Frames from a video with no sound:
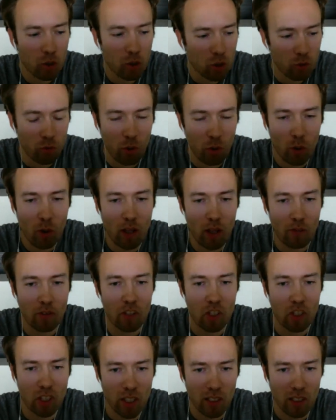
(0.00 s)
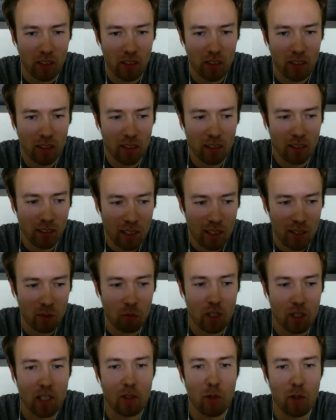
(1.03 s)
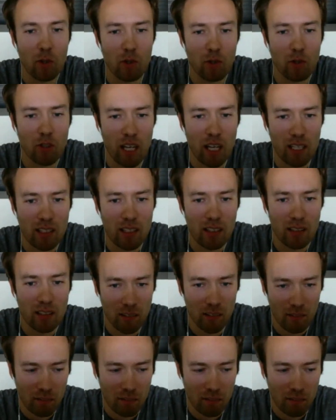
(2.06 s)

Just roll out the shit, let the real users test it,